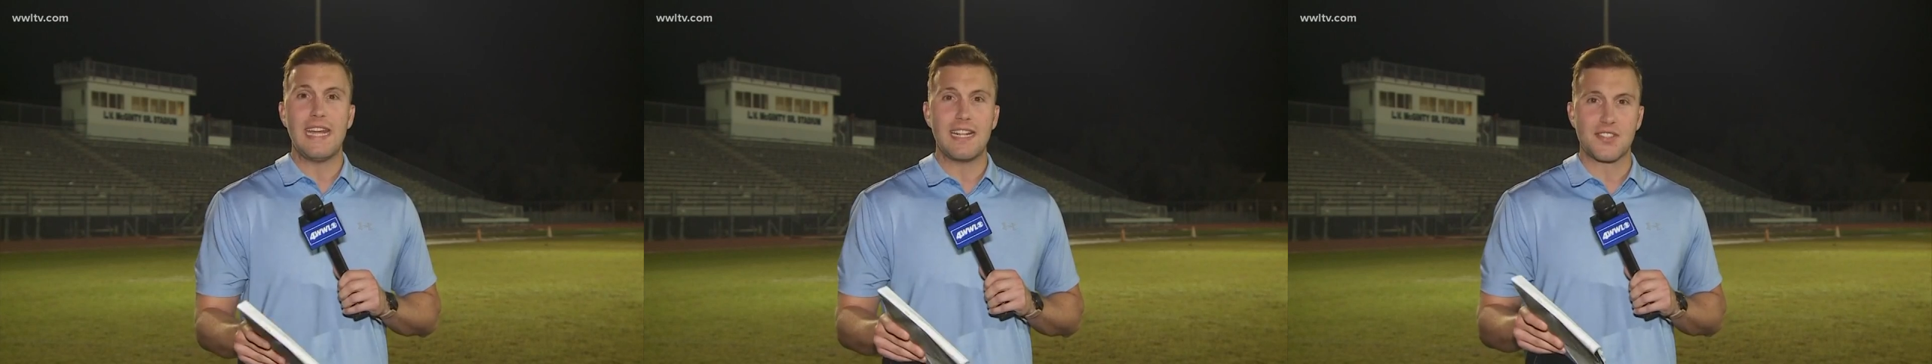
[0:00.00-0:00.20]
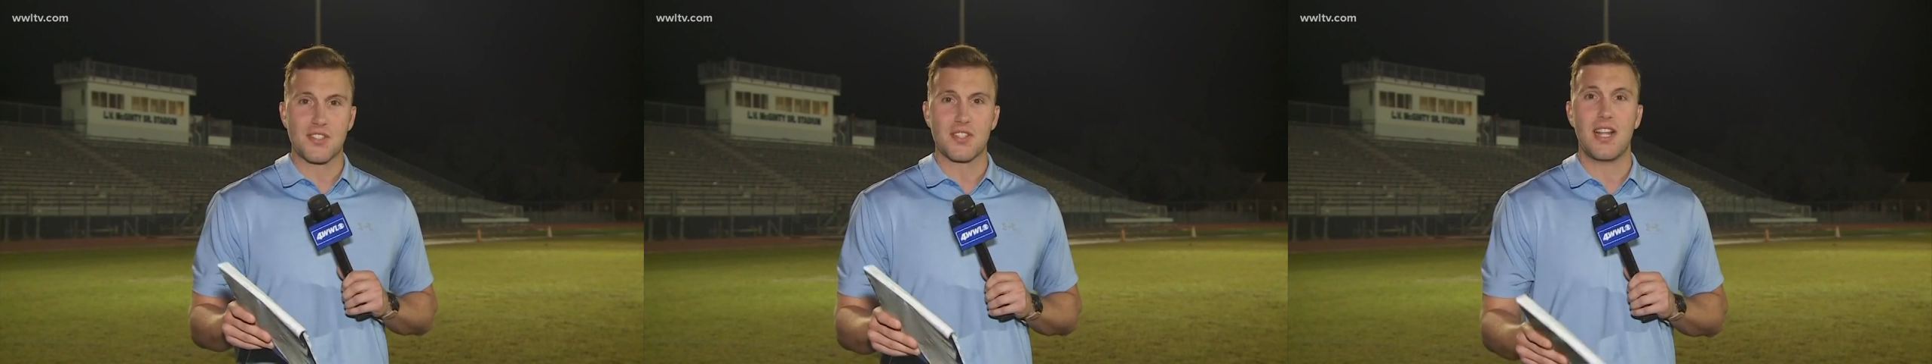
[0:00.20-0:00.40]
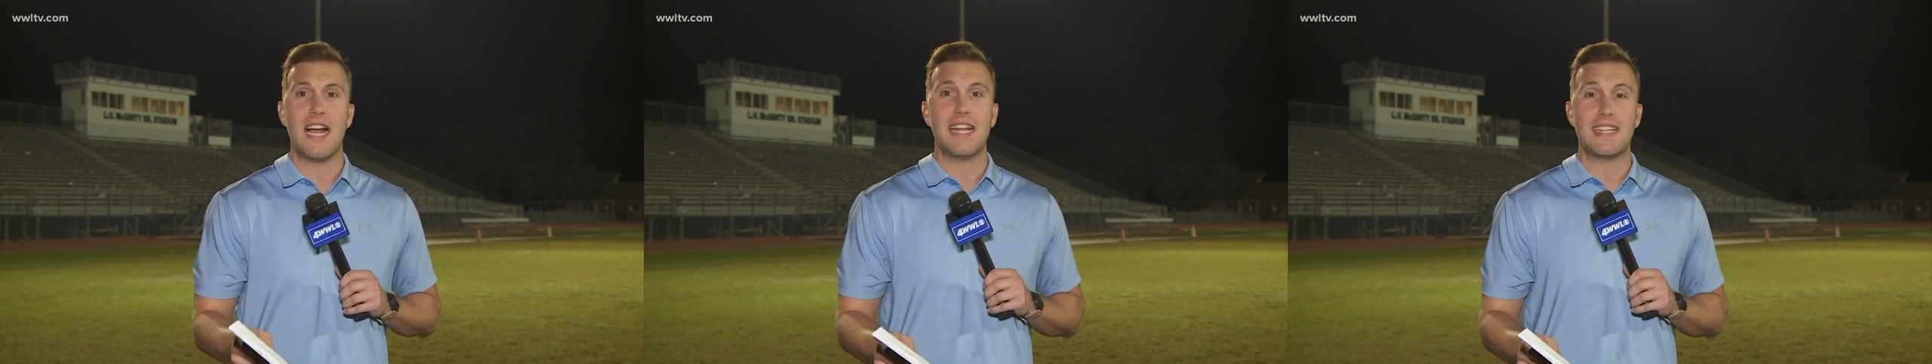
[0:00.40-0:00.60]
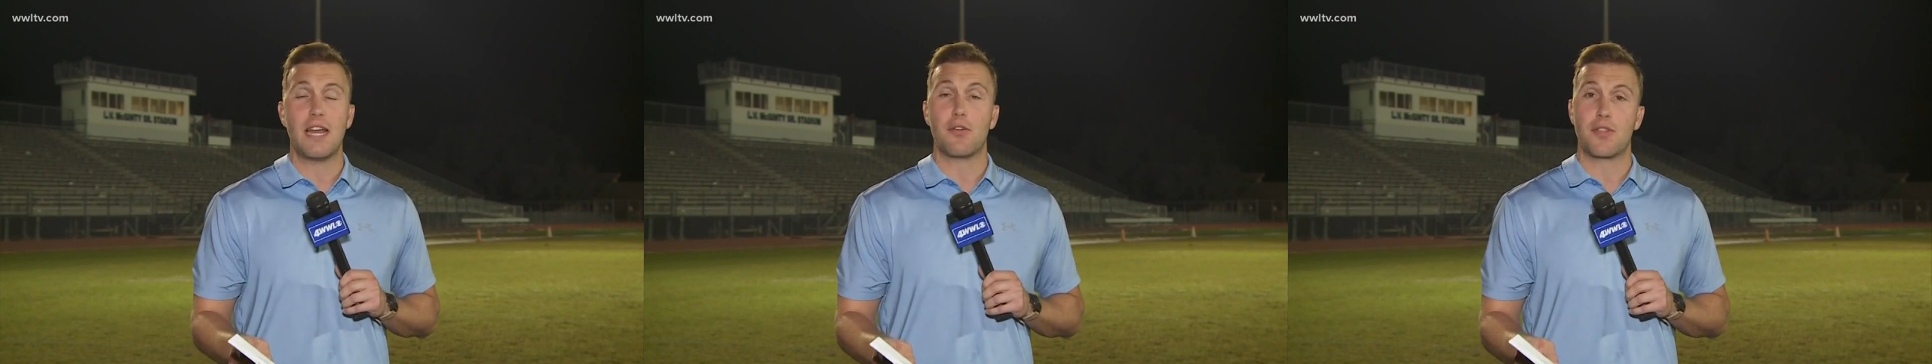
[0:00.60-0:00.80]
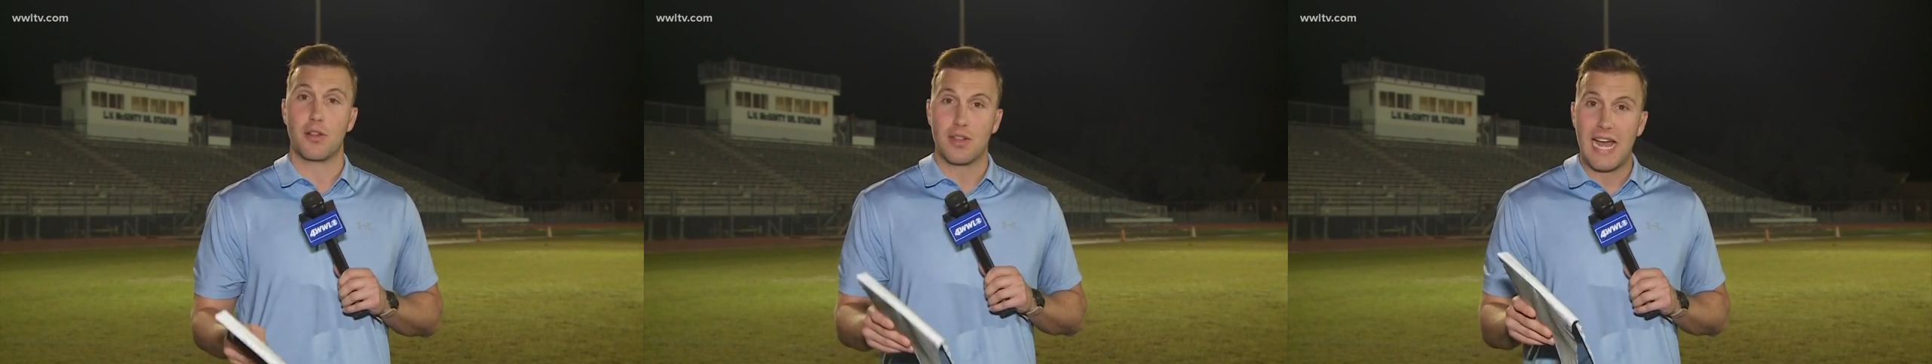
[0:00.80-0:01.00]
at Slidell
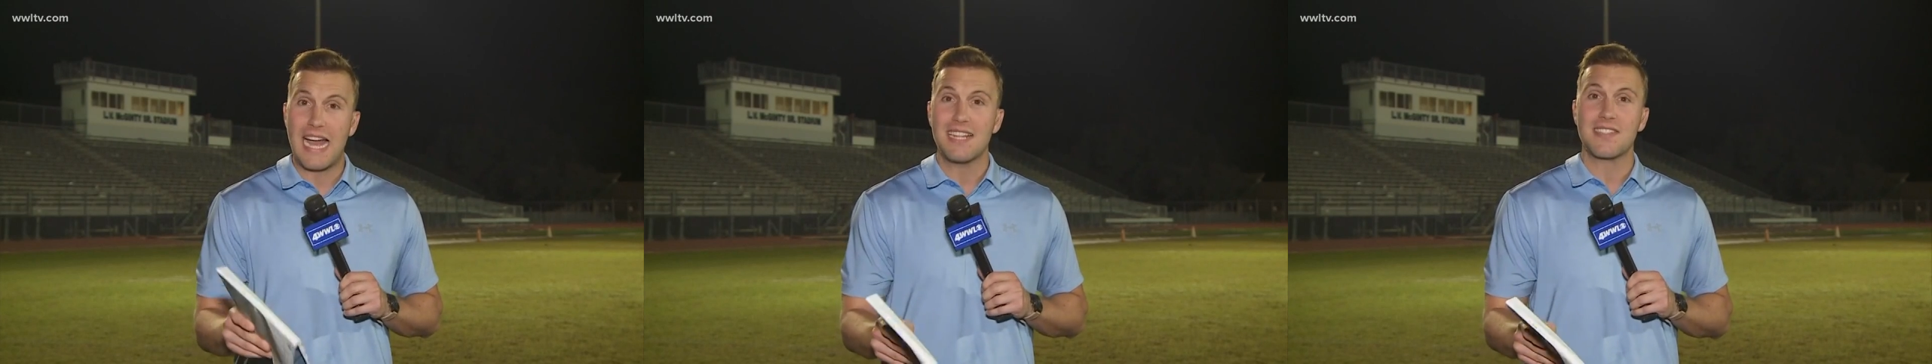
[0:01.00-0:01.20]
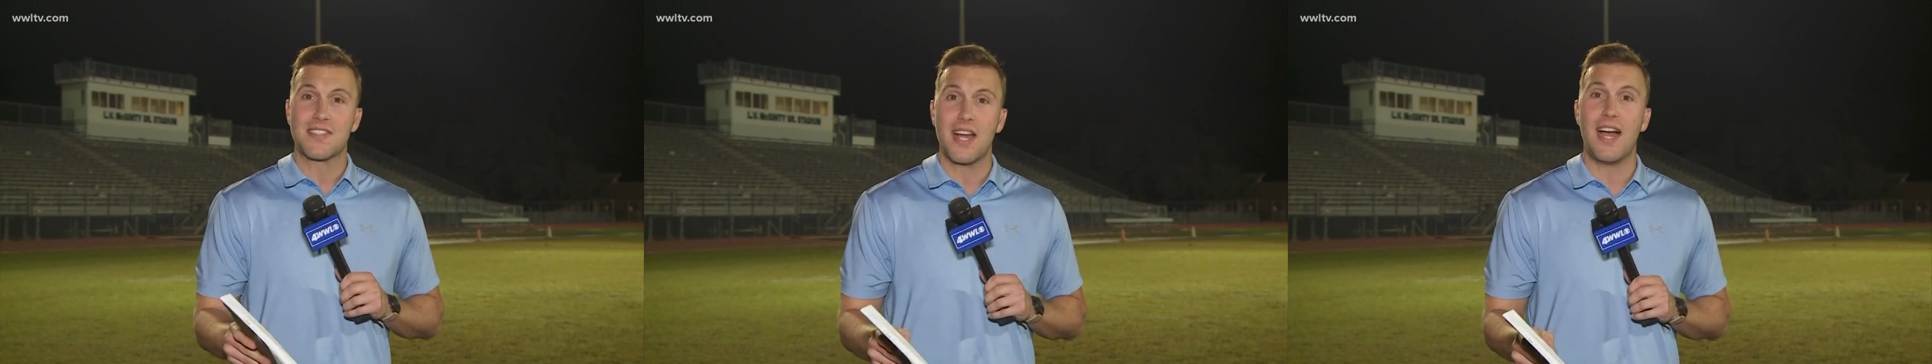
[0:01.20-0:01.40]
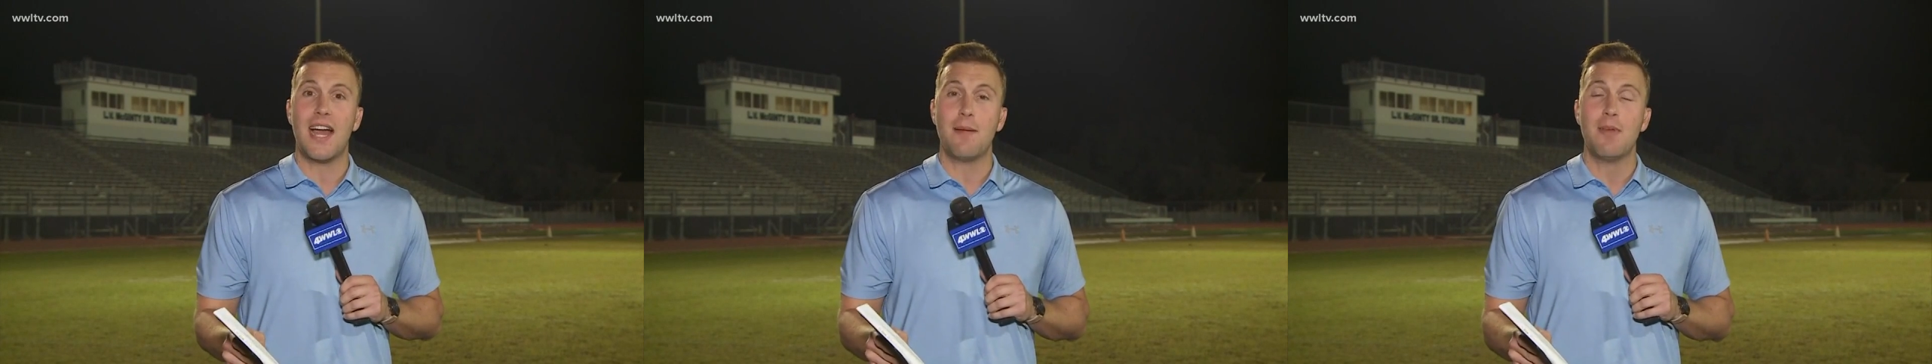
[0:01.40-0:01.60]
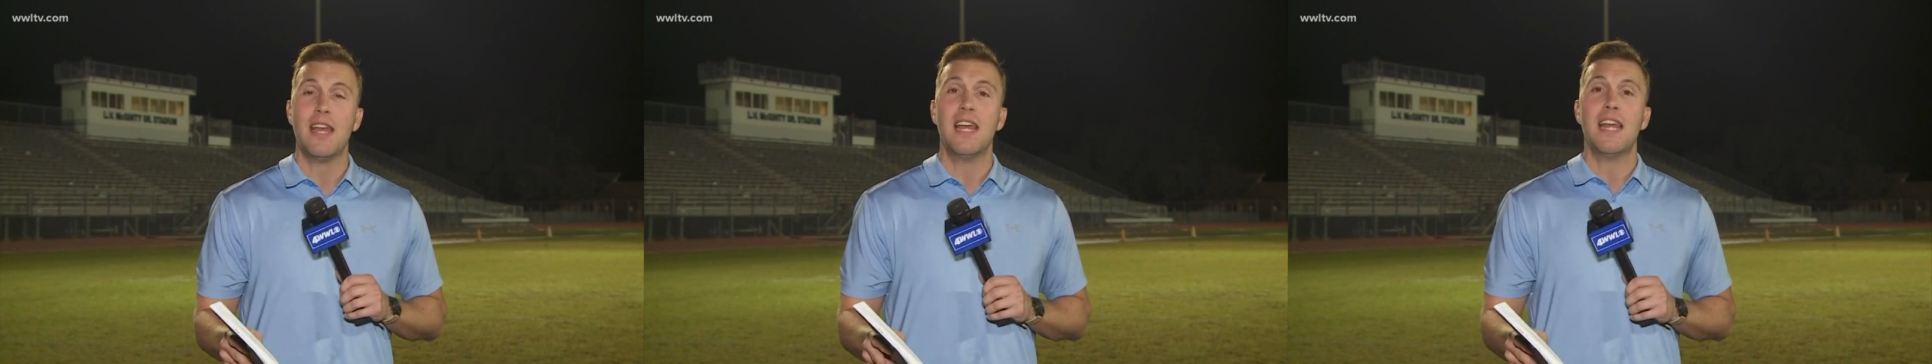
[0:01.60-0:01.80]
the last time